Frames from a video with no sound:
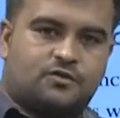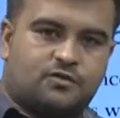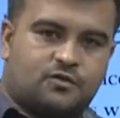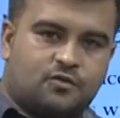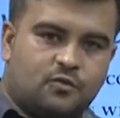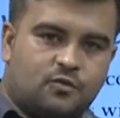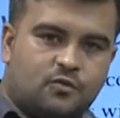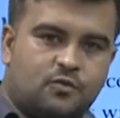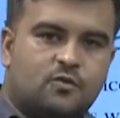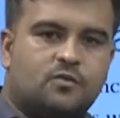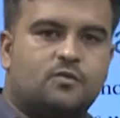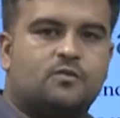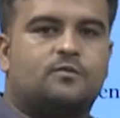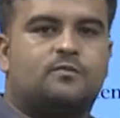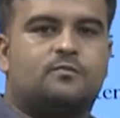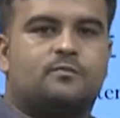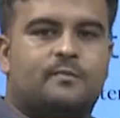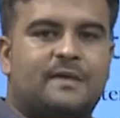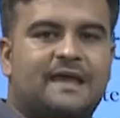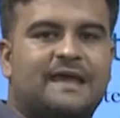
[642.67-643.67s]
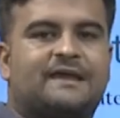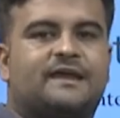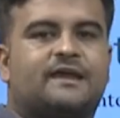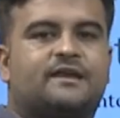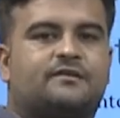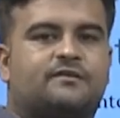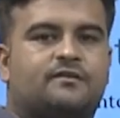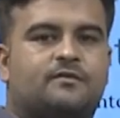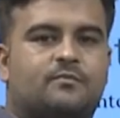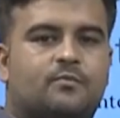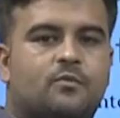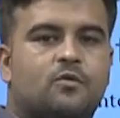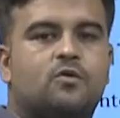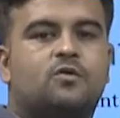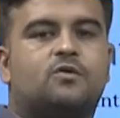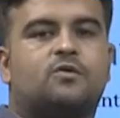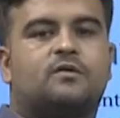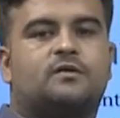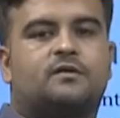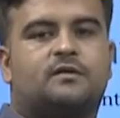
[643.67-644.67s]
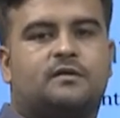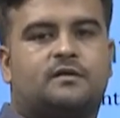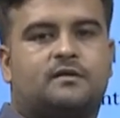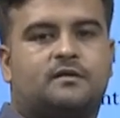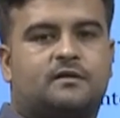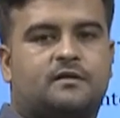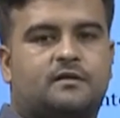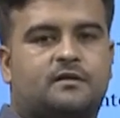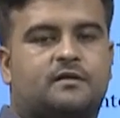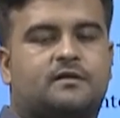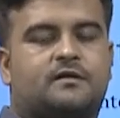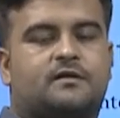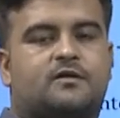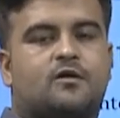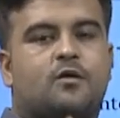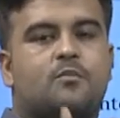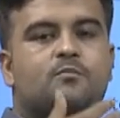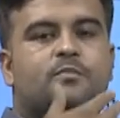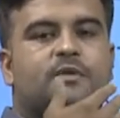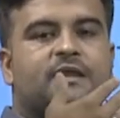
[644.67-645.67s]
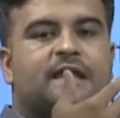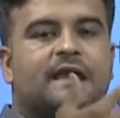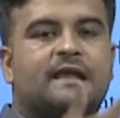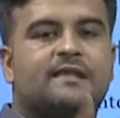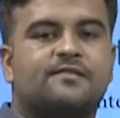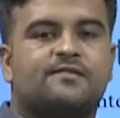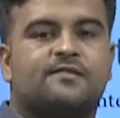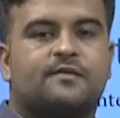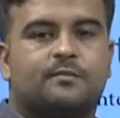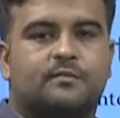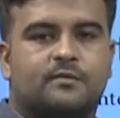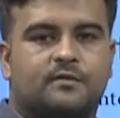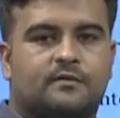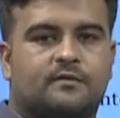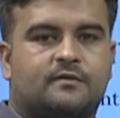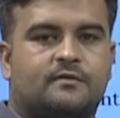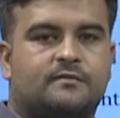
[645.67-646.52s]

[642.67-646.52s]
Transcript: to make it more comprehensible.